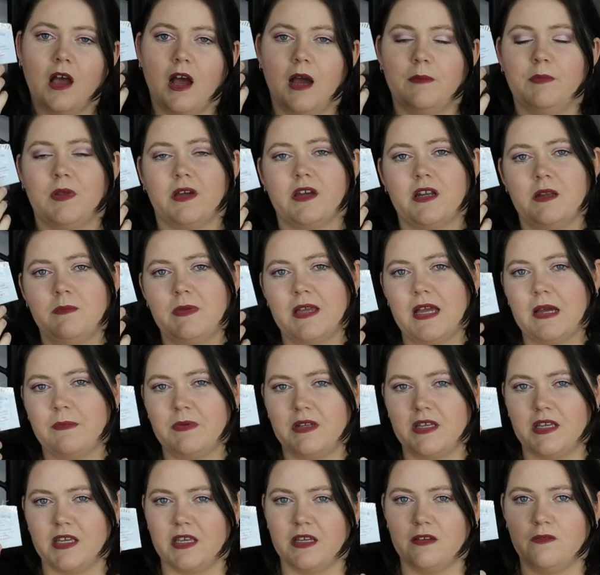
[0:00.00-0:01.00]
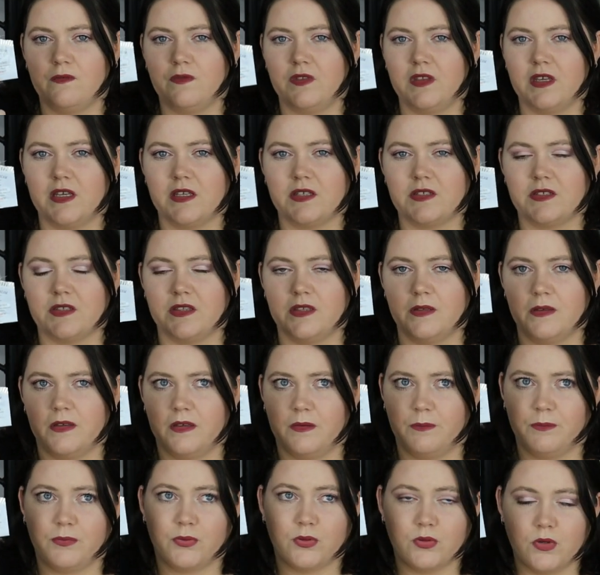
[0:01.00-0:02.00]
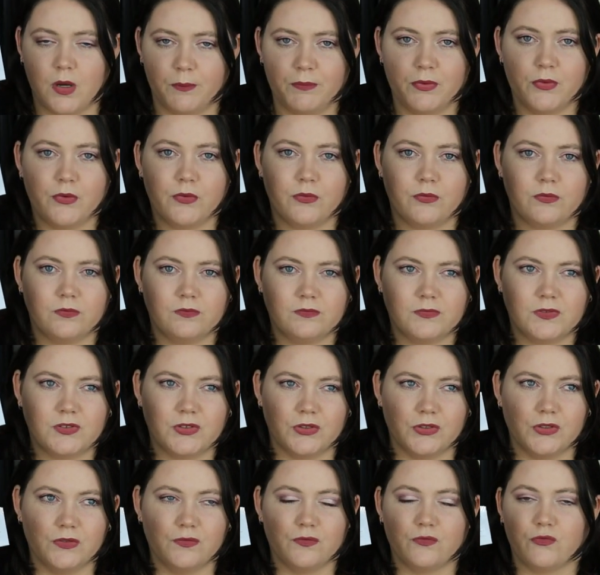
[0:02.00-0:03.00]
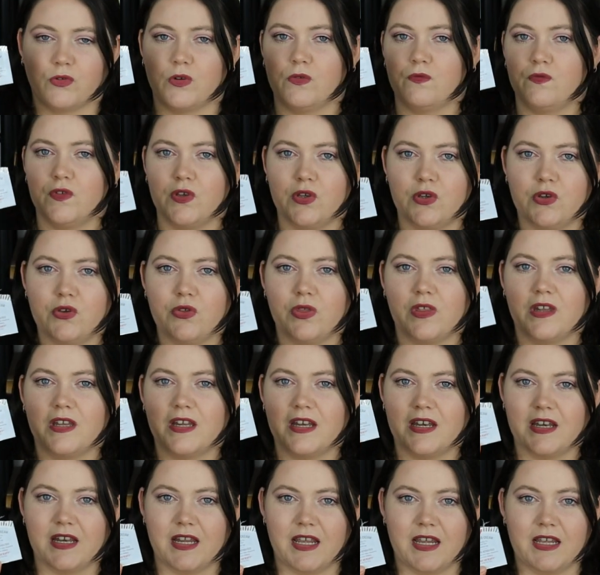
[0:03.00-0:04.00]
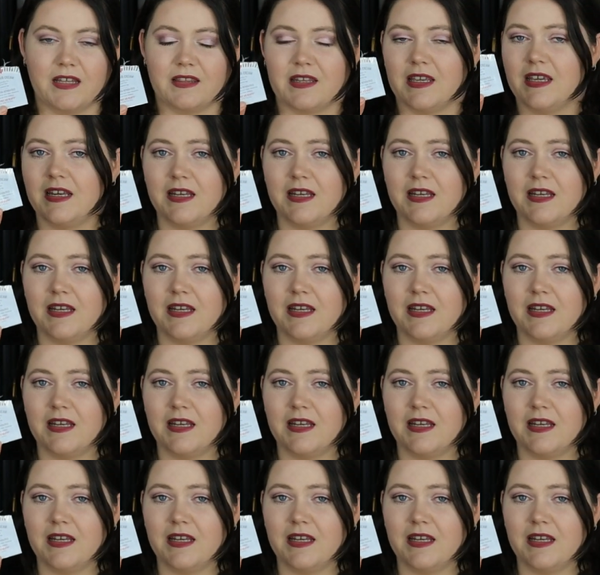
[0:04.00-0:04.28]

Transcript: I'm not going to be able to give this the proper sort of review that it needs.